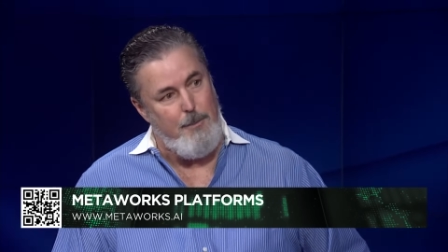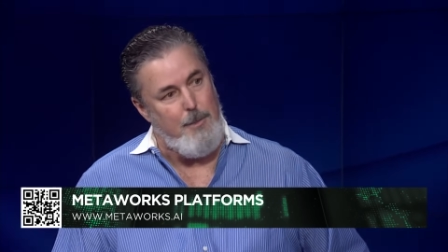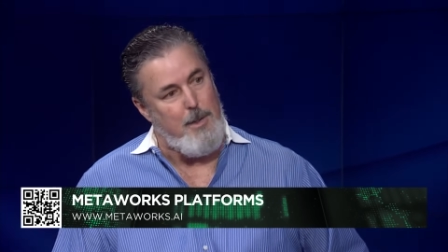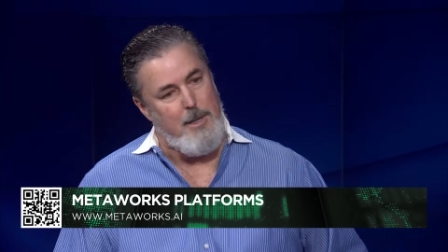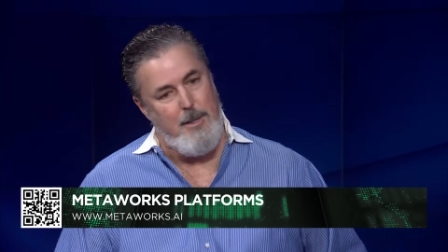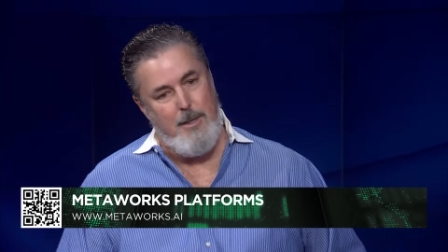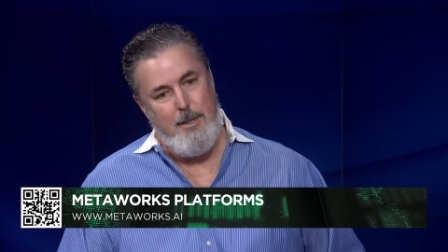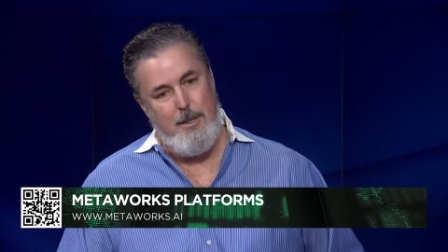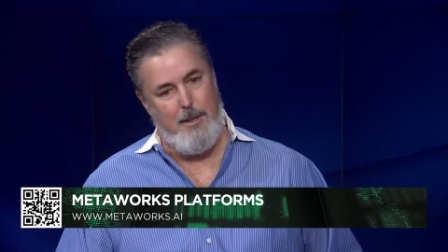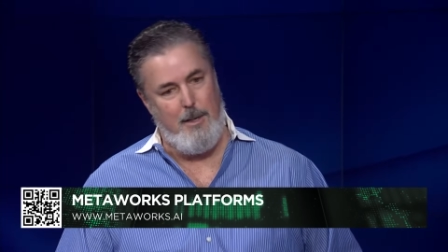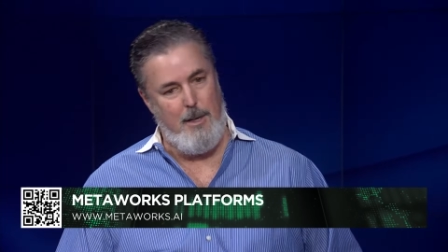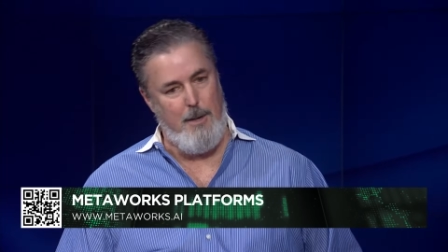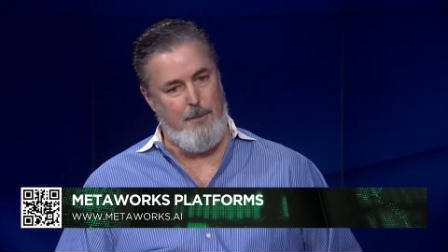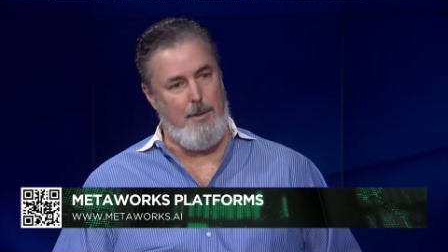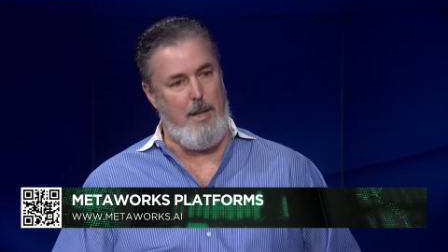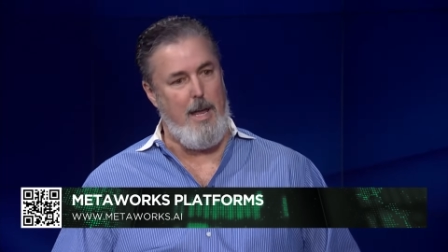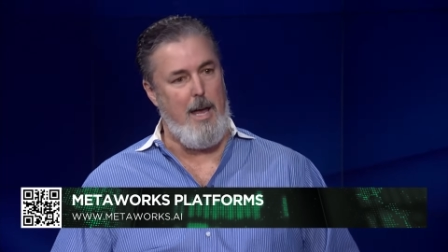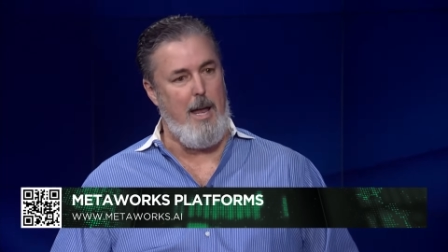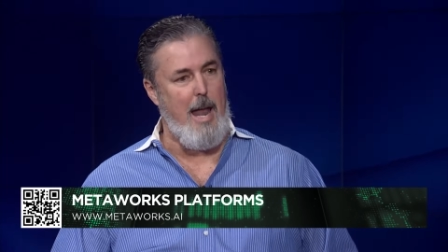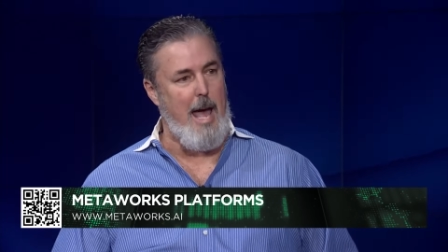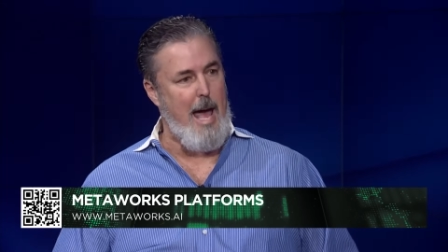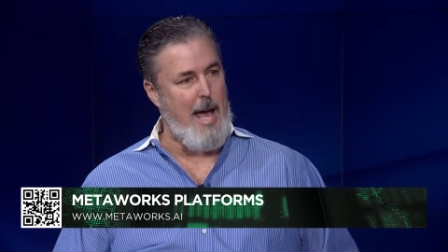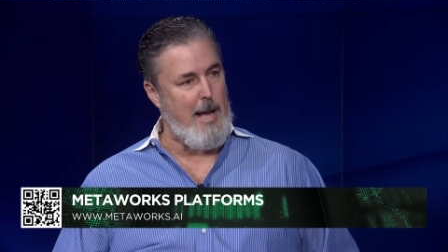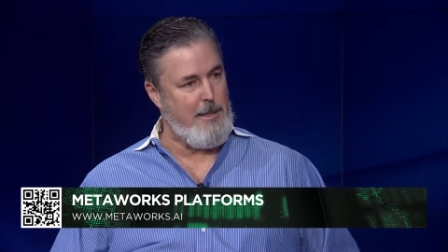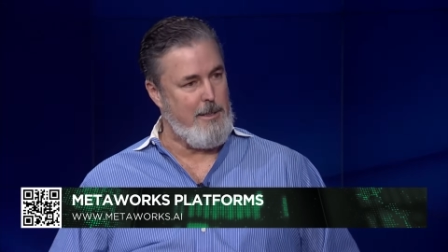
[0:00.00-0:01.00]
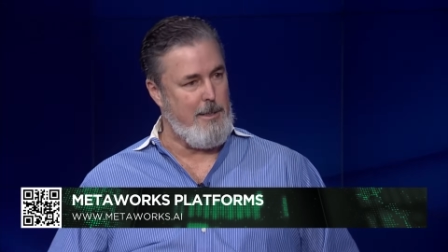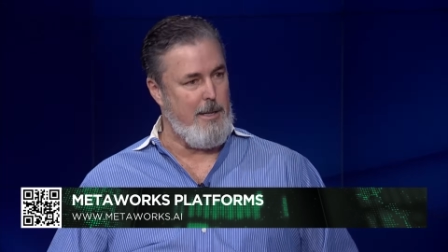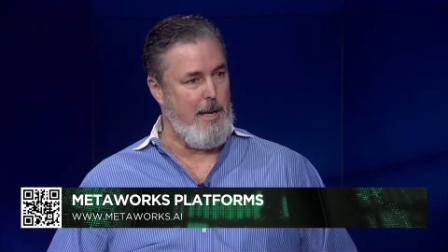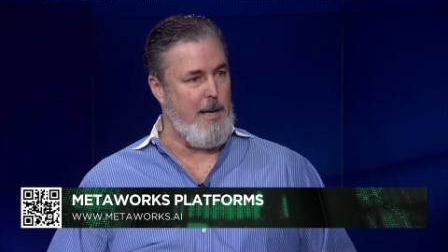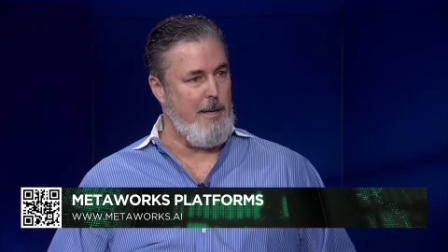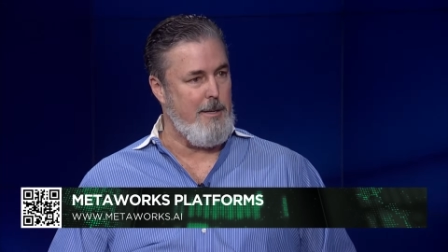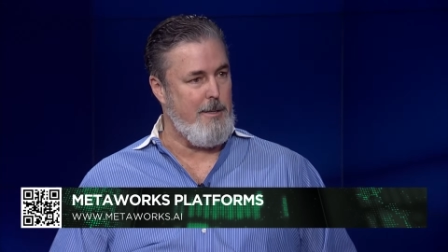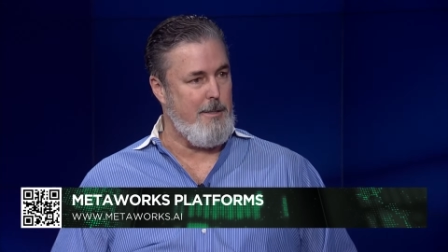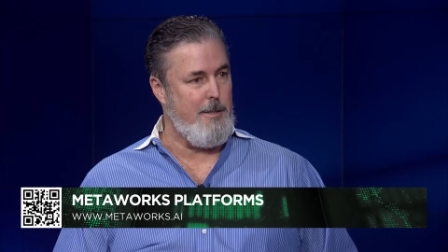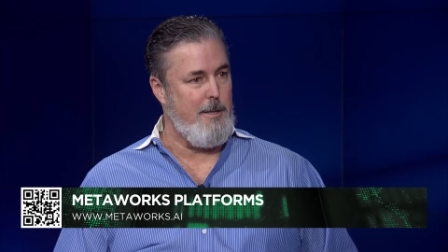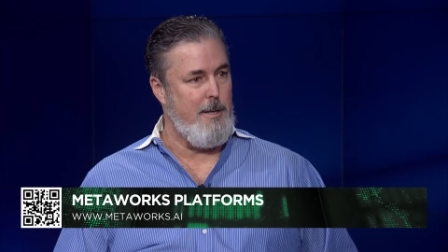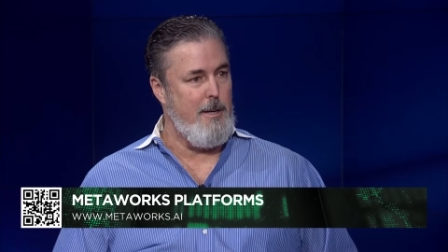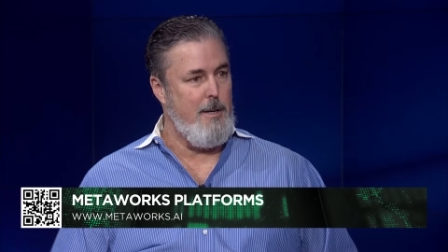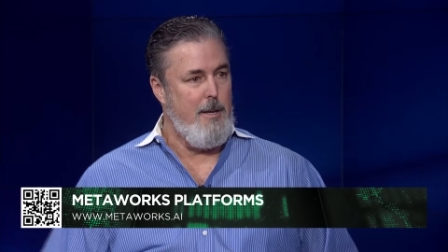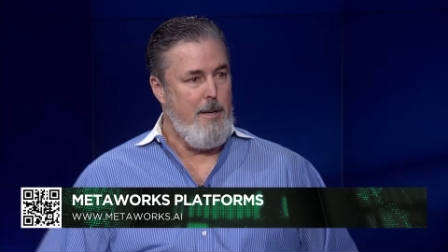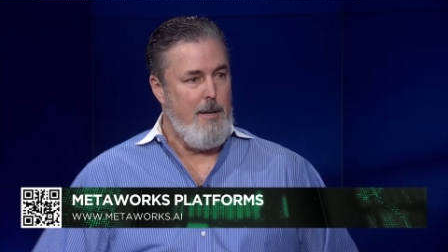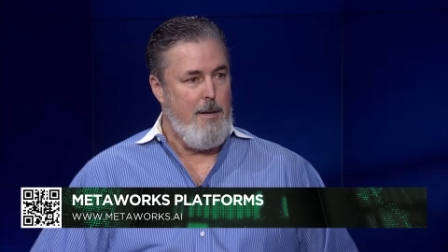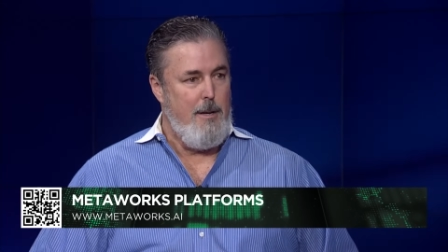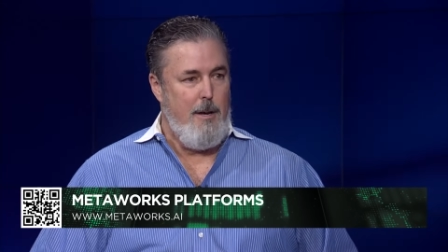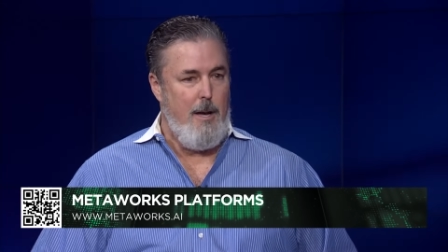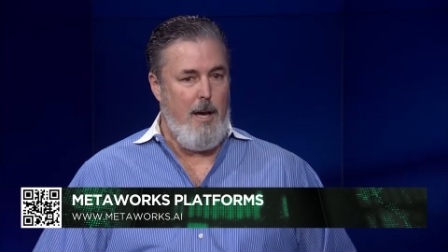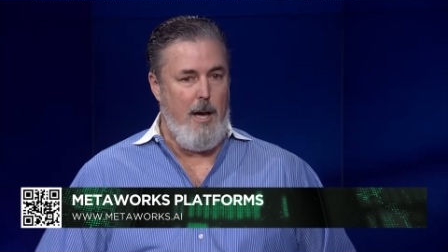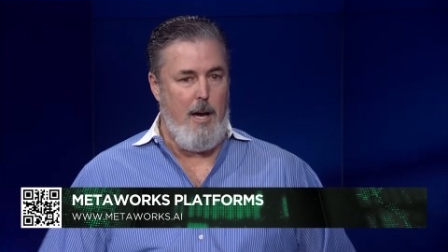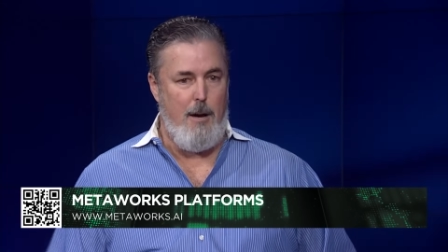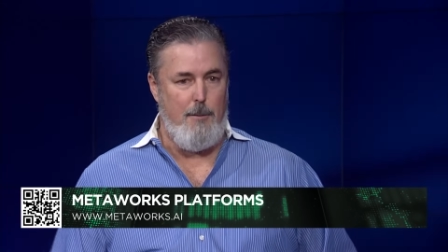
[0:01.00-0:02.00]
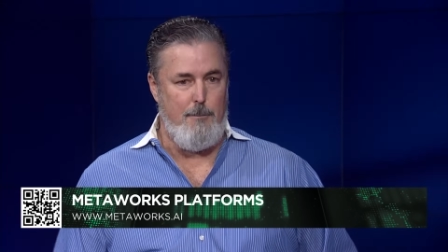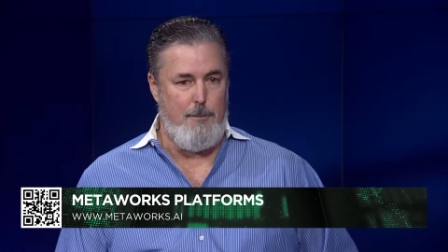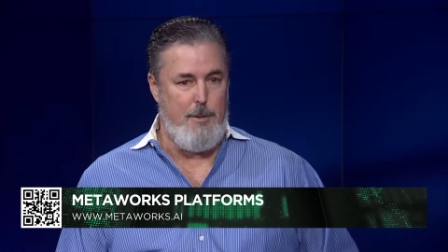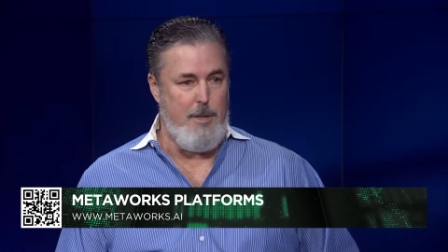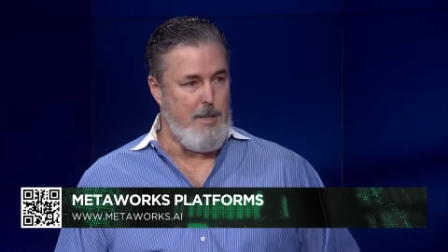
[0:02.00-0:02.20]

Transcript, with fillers: I mean, it's given that access um,